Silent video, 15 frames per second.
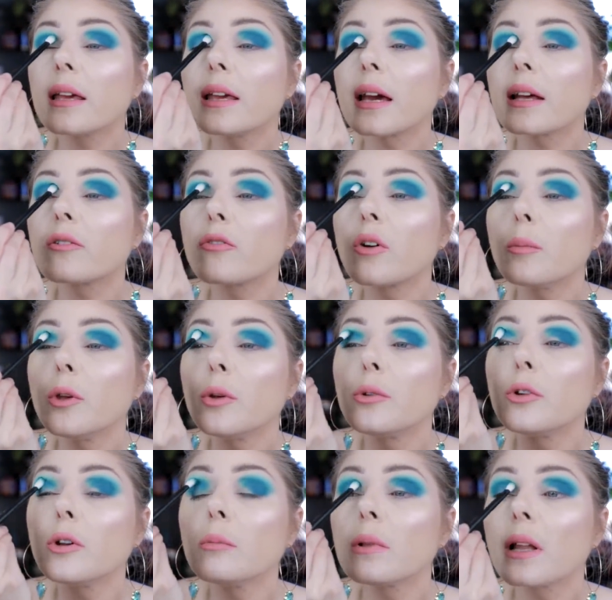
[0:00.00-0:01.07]
get from
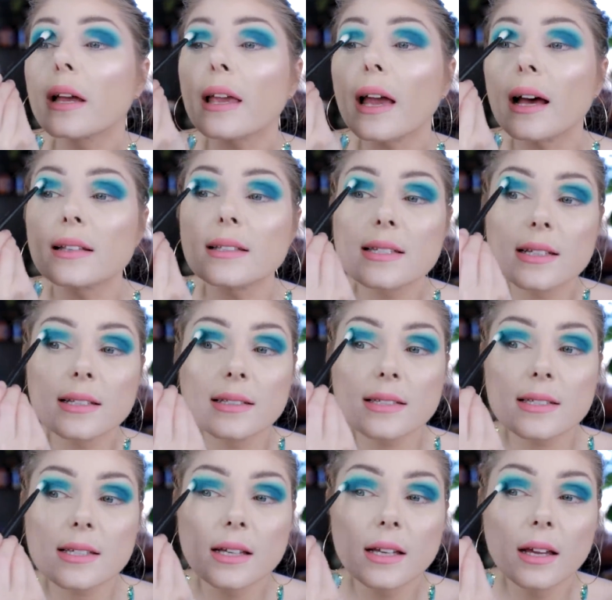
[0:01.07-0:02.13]
YouTube, like
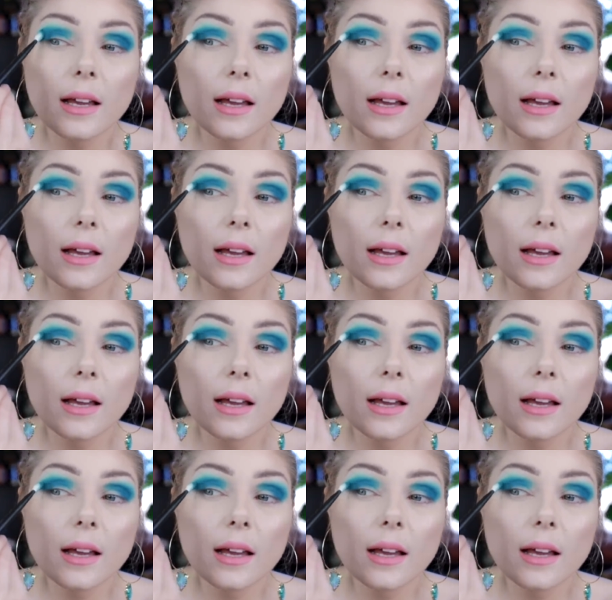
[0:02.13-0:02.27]
AdSense,